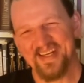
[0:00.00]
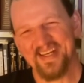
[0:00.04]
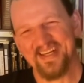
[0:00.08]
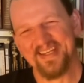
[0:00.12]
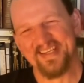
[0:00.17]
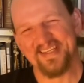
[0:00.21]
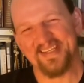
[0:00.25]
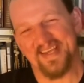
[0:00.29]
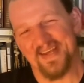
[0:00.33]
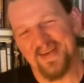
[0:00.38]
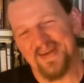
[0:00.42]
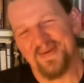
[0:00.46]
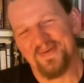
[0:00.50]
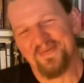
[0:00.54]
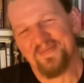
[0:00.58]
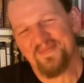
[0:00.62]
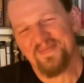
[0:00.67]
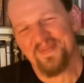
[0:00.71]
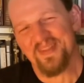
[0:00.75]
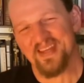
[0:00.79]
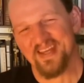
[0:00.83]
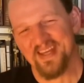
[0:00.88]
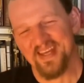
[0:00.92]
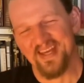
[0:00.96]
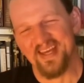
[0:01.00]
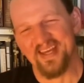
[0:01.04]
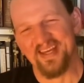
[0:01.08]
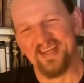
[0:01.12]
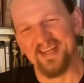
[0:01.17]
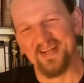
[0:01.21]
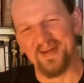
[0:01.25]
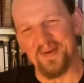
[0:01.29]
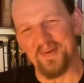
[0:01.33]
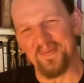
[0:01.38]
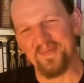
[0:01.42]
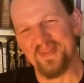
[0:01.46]
So,
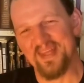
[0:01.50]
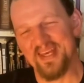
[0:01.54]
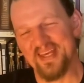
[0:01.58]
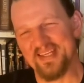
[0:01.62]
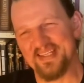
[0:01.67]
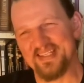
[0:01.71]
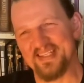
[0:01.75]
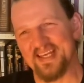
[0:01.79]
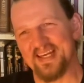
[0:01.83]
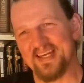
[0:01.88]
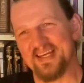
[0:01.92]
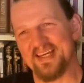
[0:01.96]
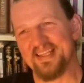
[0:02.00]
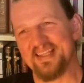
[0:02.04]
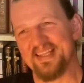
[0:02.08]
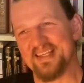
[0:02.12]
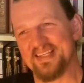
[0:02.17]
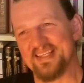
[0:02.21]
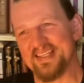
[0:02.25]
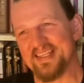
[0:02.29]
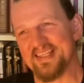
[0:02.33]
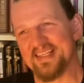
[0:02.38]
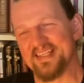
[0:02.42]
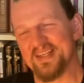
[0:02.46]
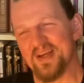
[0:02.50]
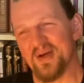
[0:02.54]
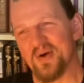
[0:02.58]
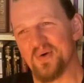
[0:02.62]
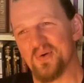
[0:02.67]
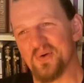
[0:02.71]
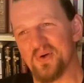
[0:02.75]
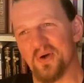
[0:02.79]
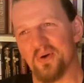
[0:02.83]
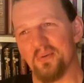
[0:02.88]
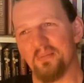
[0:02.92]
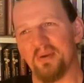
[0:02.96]
there's a
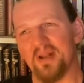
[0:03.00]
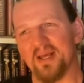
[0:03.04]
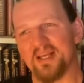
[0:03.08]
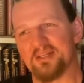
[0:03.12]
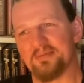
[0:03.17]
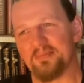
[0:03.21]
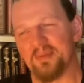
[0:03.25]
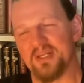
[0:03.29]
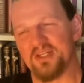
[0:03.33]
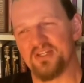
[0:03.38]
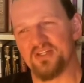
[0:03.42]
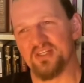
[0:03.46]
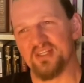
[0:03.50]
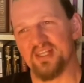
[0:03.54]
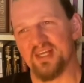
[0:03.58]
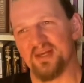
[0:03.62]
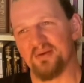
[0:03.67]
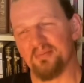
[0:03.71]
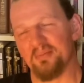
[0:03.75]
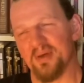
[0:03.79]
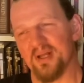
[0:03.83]
whole complex picture there.